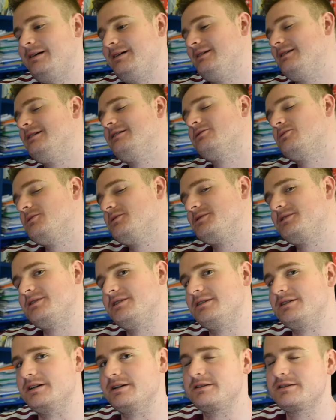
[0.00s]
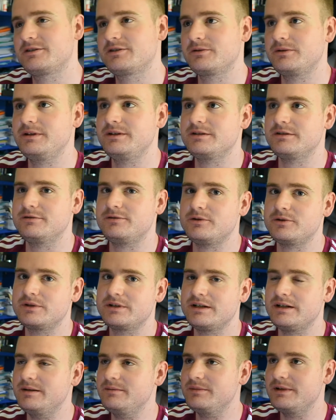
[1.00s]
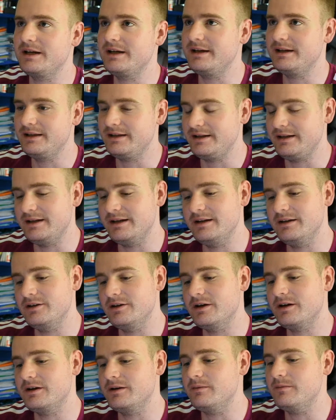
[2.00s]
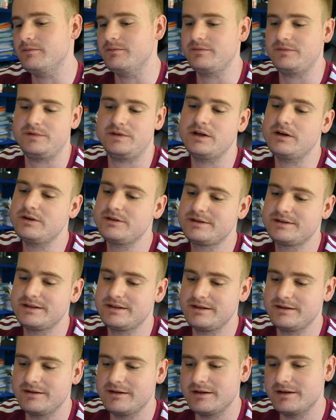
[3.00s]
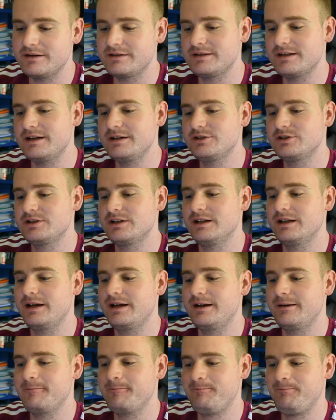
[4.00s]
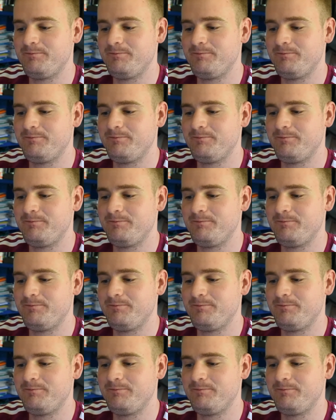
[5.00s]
This would suggest 3 to 4 times daily in dosing, essentially.